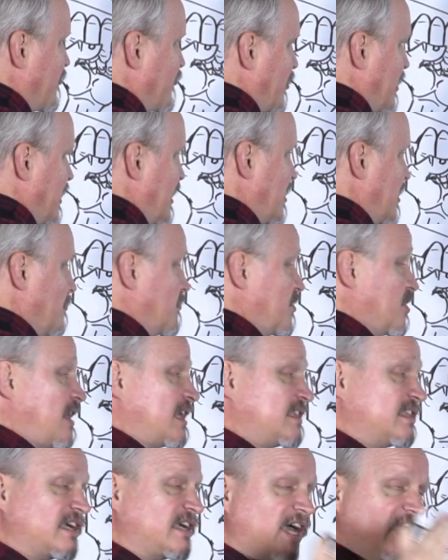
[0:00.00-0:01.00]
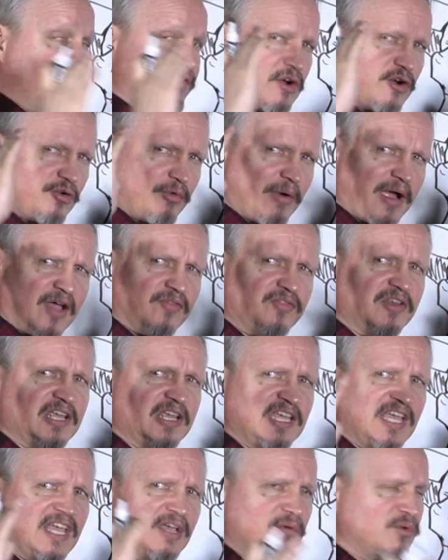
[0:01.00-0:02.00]
for him. You like the kind of a crown that a
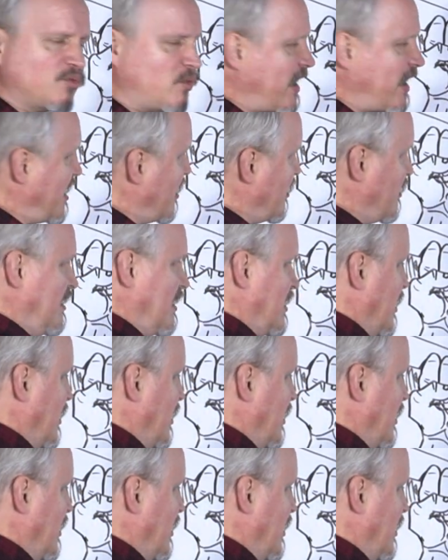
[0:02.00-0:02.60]
king would wear?